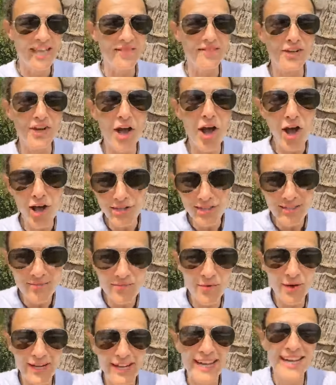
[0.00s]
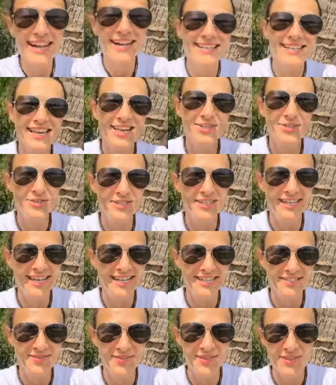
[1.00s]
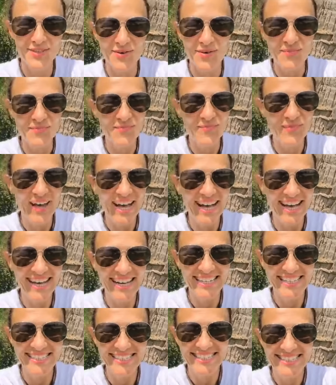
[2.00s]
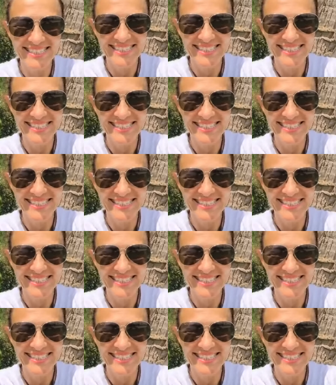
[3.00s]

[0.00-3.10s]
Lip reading: Have an awesome one, and I'll catch you in the next video. Bye.